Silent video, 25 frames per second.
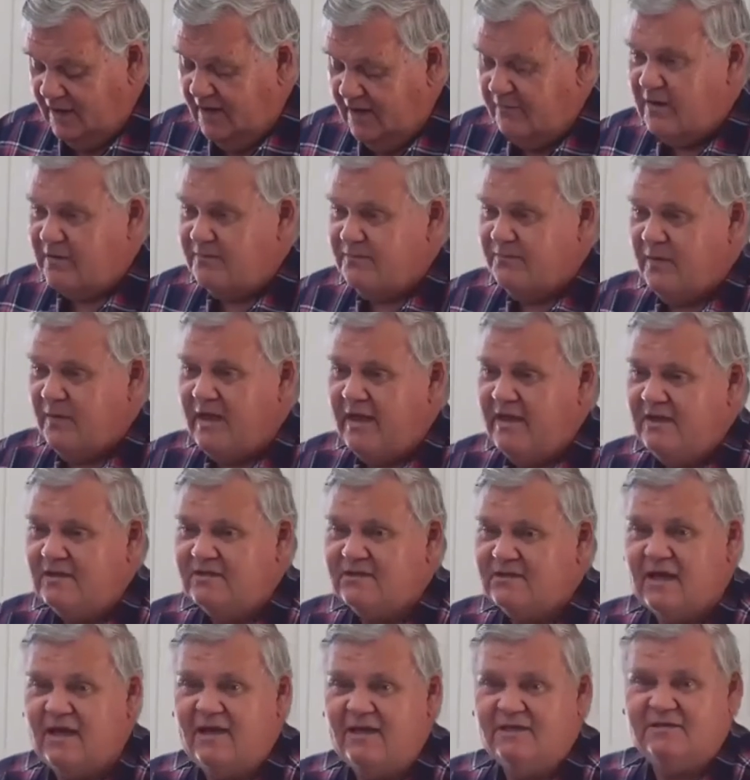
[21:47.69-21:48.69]
But Peter
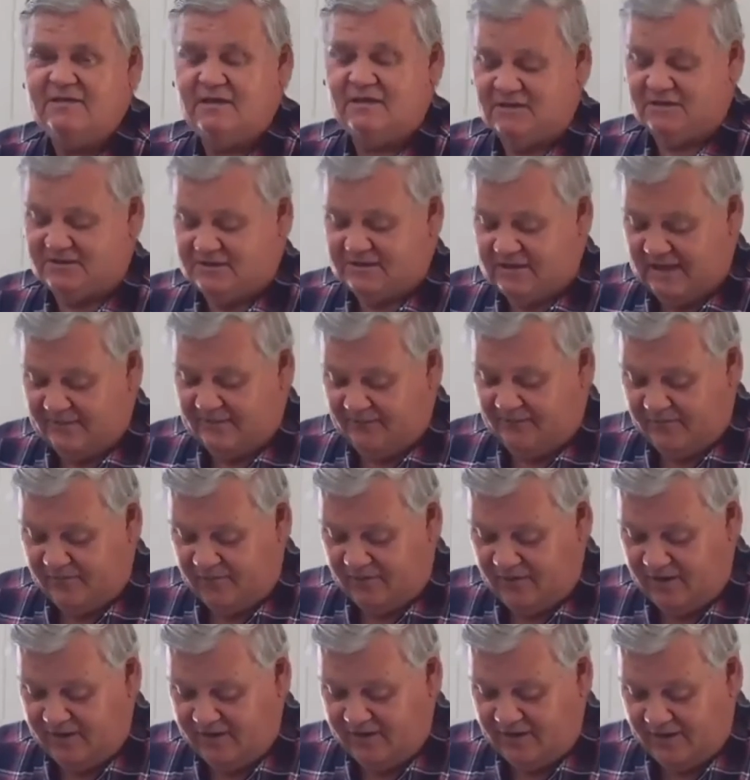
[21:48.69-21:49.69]
takes it a step
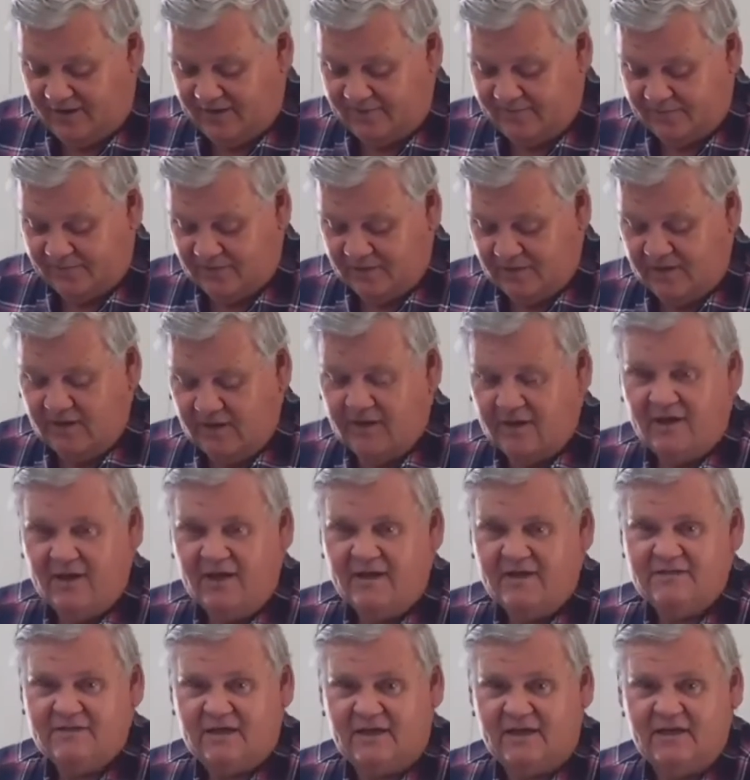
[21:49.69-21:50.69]
further. He
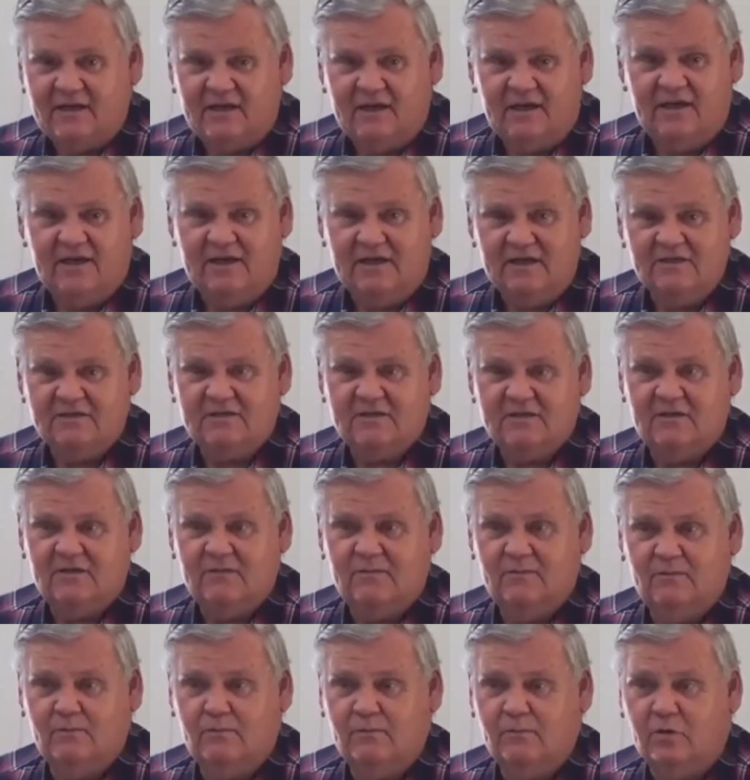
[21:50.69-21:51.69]
said, it is
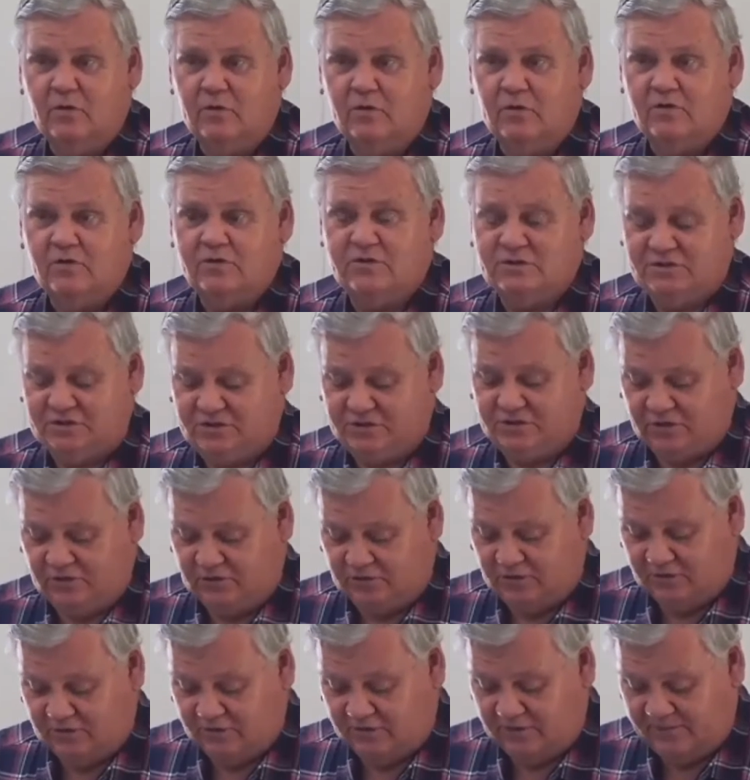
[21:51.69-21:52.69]
more
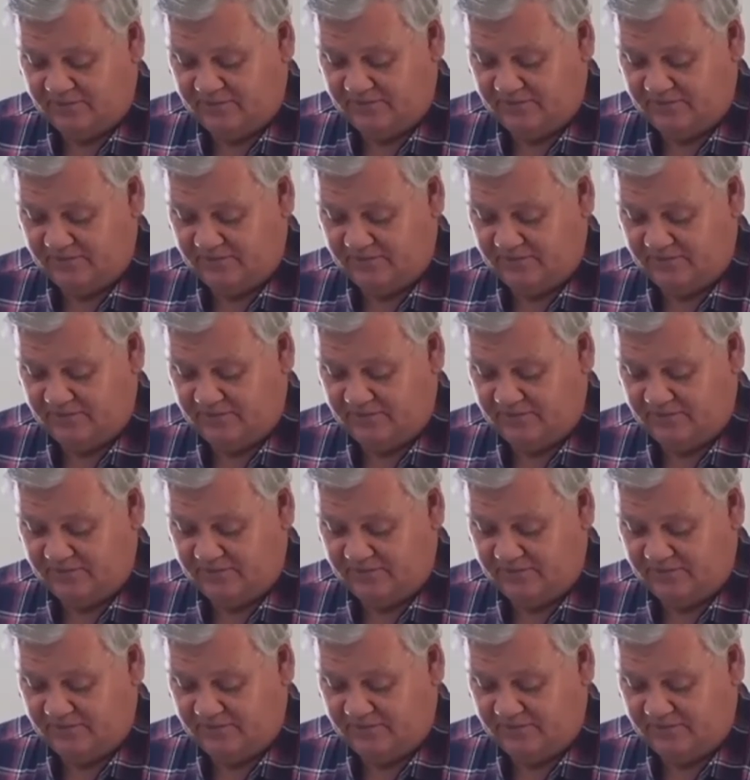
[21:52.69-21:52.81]
sure.